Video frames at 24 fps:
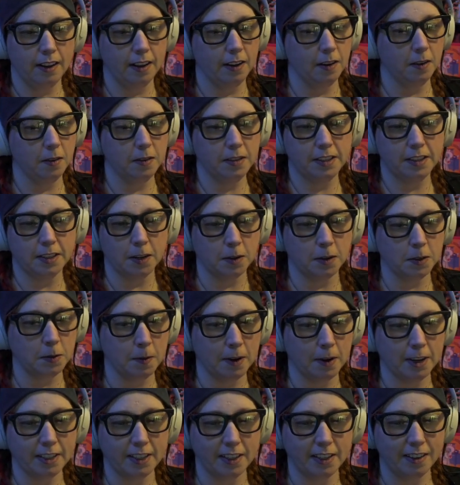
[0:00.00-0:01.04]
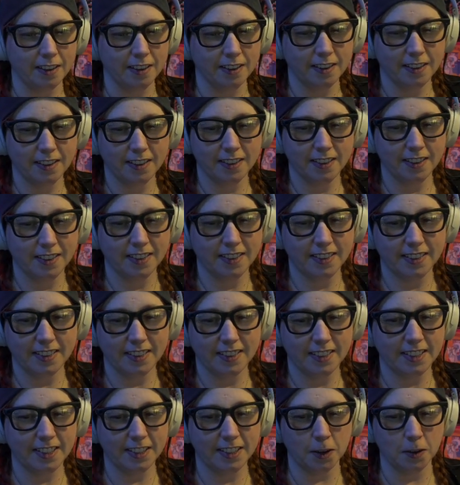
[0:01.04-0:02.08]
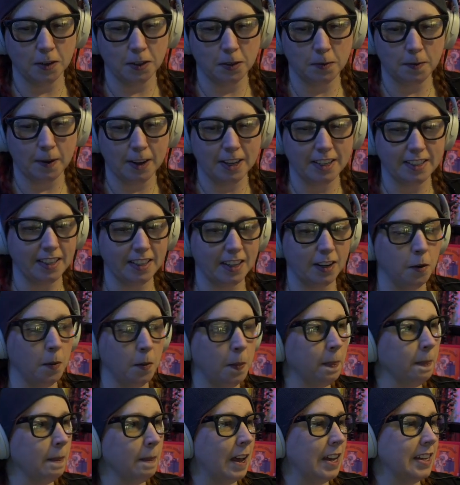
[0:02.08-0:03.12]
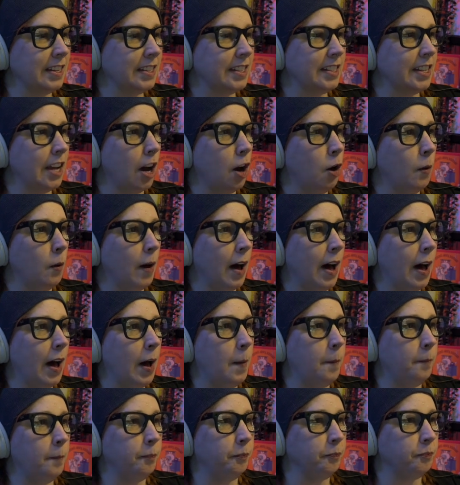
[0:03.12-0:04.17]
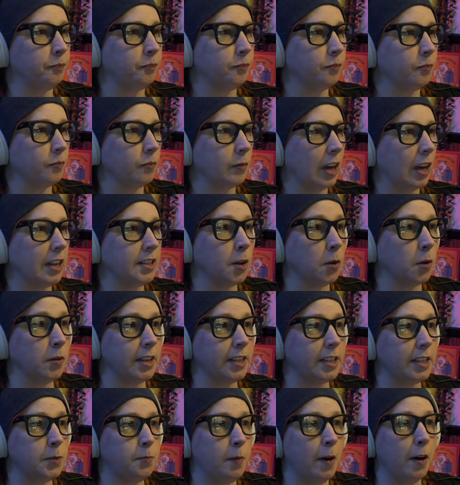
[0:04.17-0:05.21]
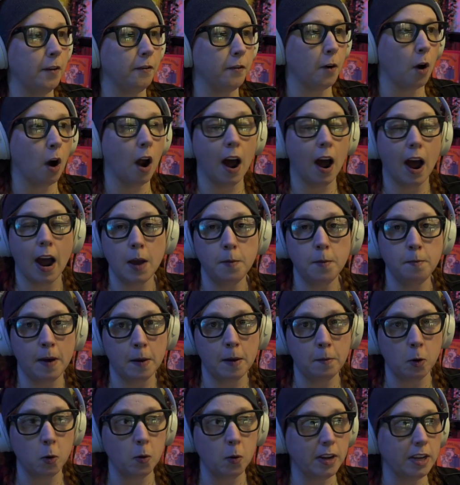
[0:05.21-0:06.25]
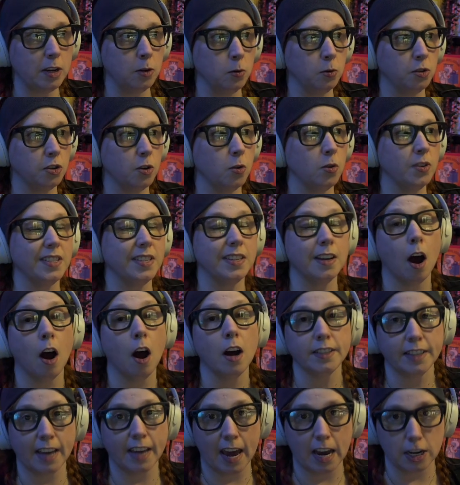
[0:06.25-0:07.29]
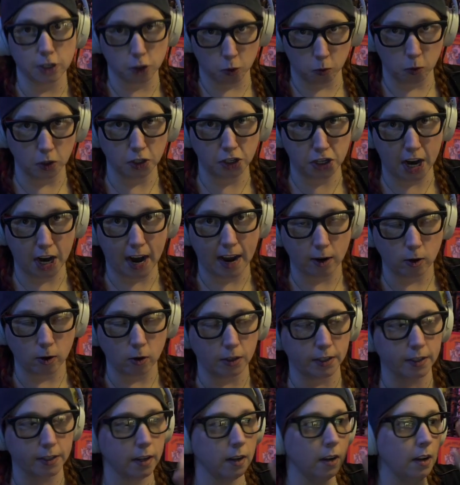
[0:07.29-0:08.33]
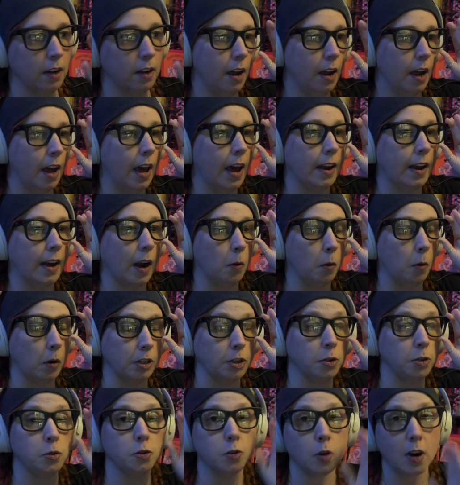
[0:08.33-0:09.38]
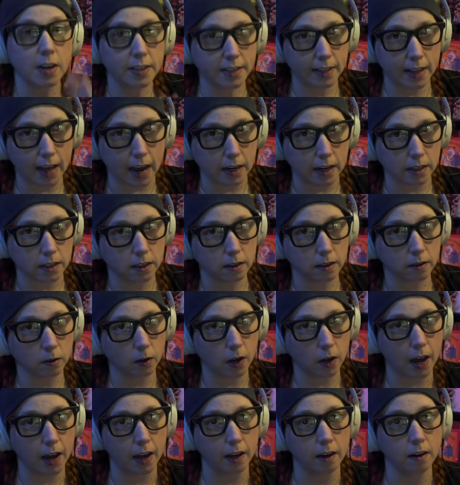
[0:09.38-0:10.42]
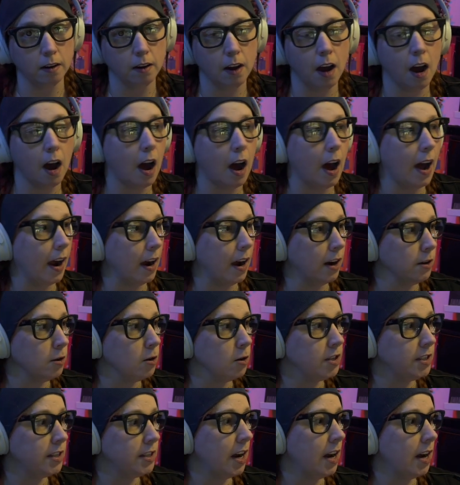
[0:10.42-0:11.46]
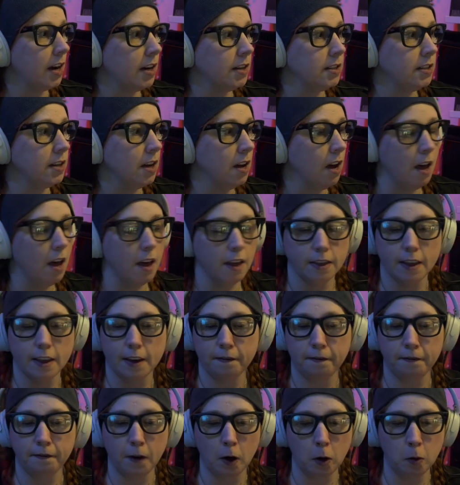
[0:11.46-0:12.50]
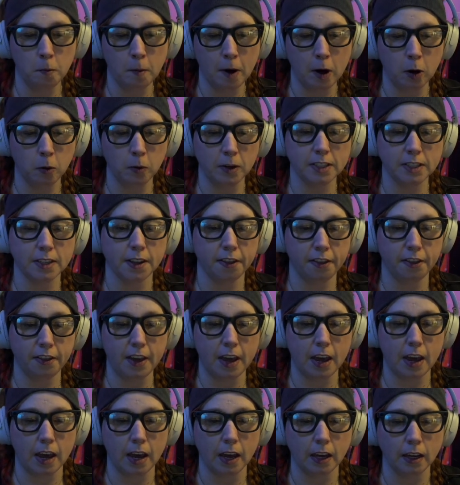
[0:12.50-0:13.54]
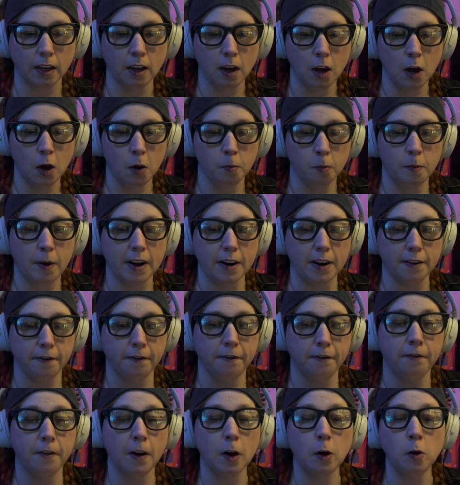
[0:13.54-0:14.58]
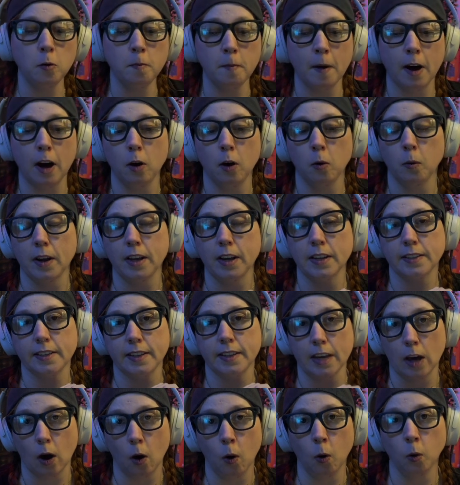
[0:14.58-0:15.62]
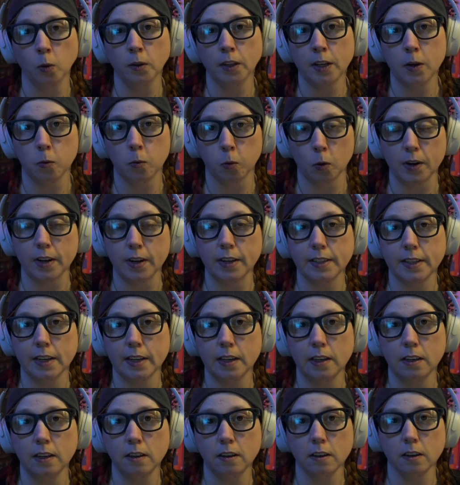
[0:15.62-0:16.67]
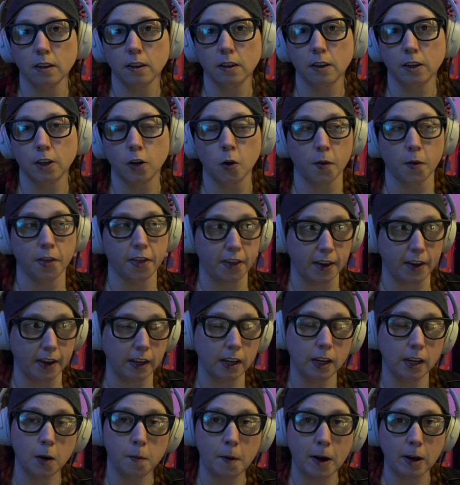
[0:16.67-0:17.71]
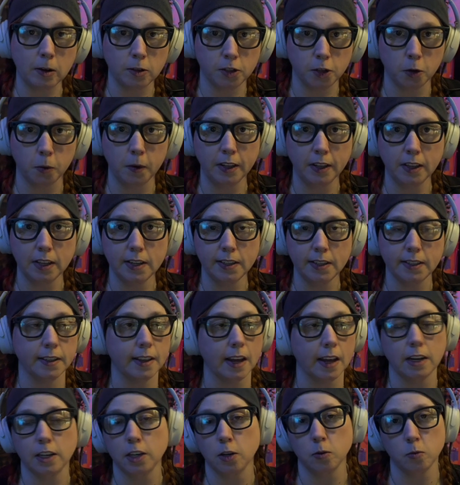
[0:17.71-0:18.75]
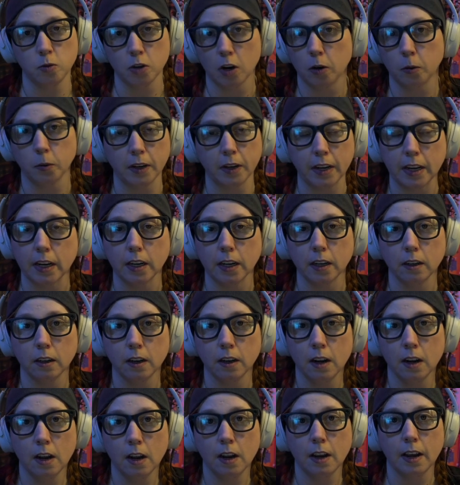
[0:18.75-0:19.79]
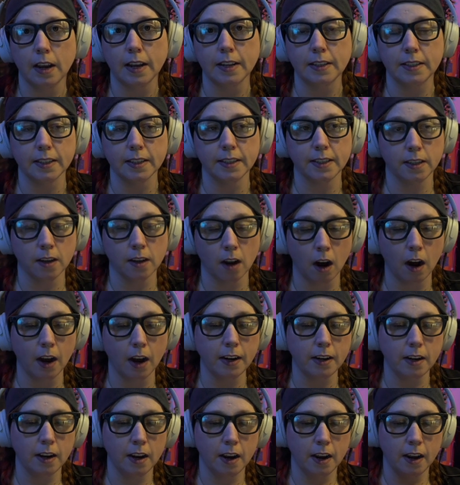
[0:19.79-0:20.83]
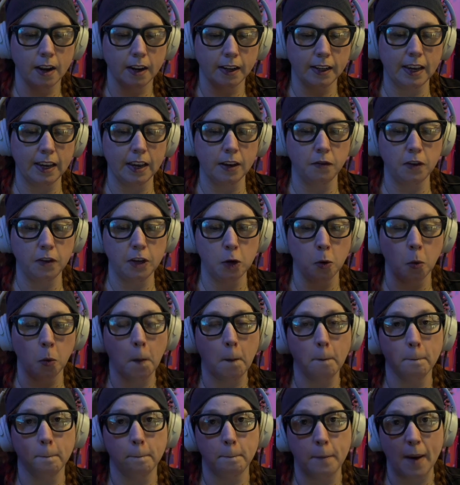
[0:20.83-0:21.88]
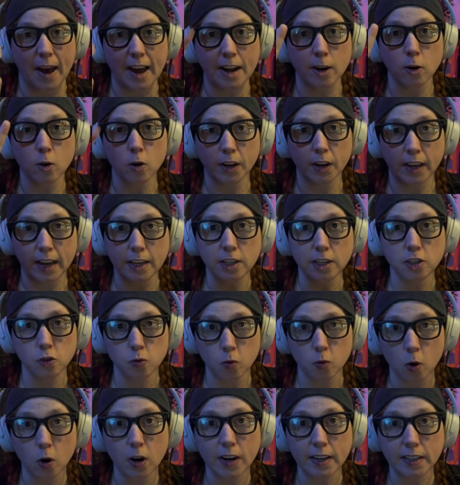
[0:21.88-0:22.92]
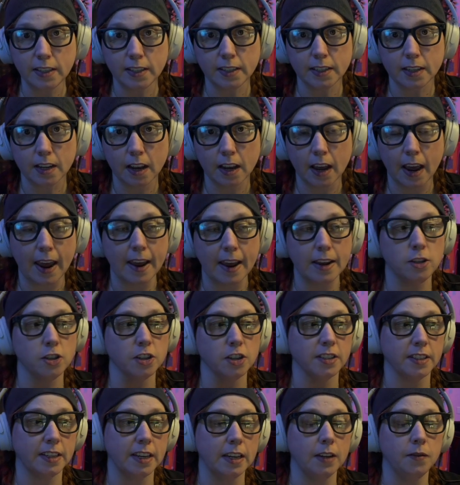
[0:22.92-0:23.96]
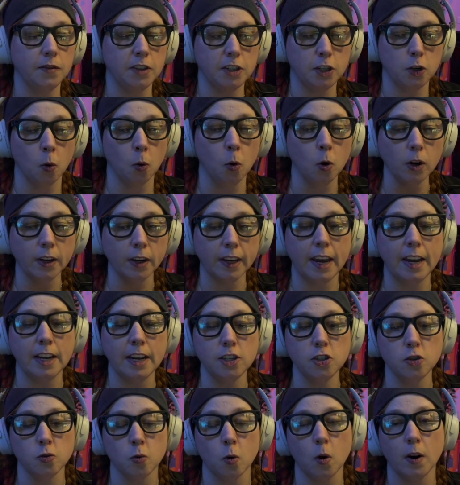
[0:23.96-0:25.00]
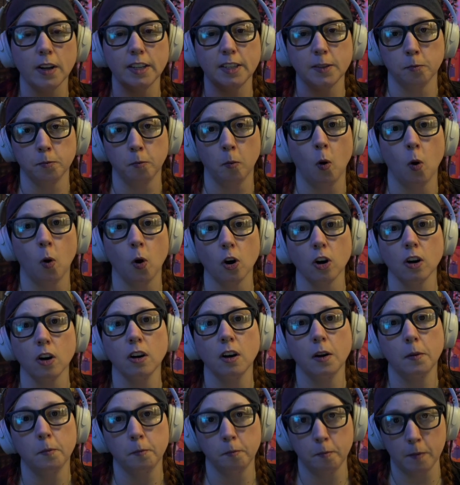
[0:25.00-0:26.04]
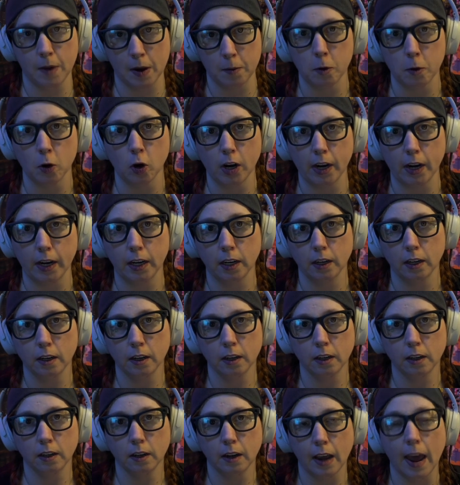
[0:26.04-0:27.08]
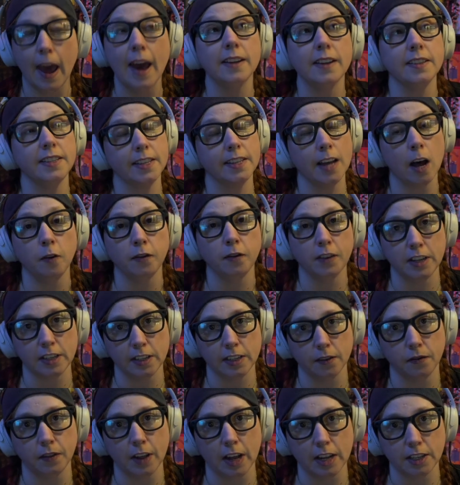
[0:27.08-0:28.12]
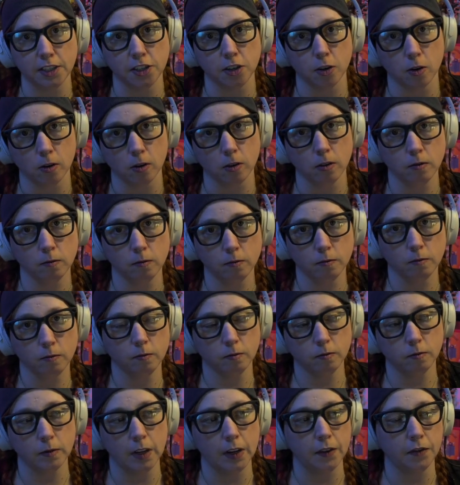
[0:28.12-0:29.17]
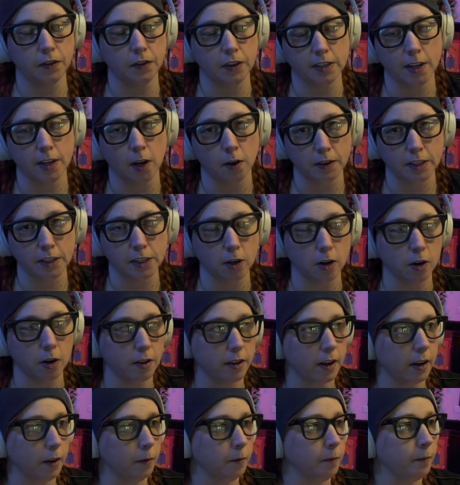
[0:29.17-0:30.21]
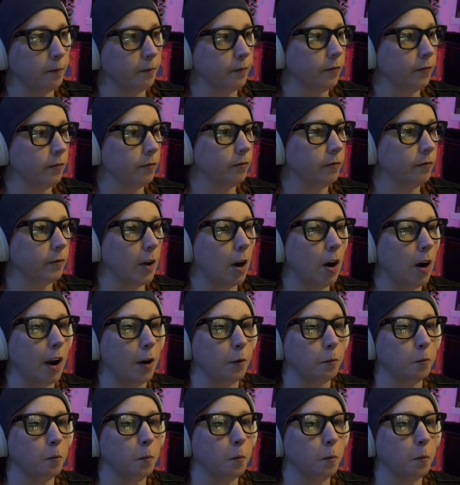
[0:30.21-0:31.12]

They're so spicy. So spicy. So this is built for high memory users, not casual chatters. And I want to stress that, okay? I understand that FOMO is a thing, but if FOMO is the only reason you're thinking about doing this, then you don't need it. It does not give you better Kindroids. It just gives your Kindroids more memory. And selfies if selfies are your thing. All right.